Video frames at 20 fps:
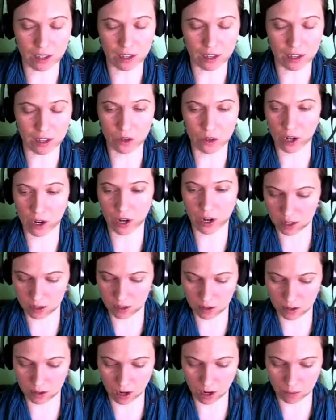
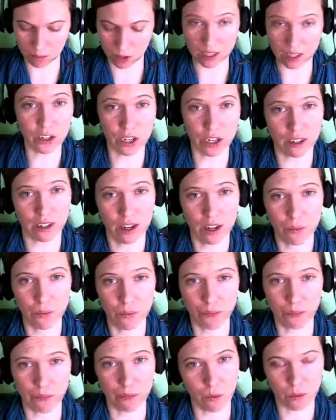transition?
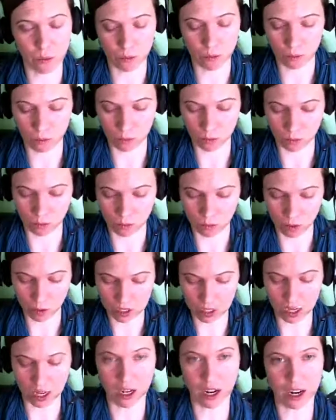What's
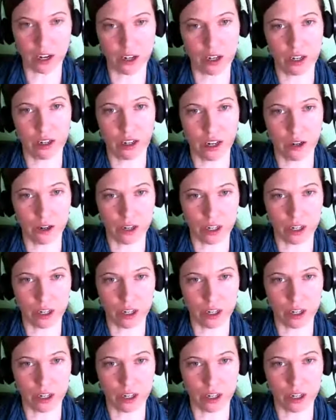that you're seeing?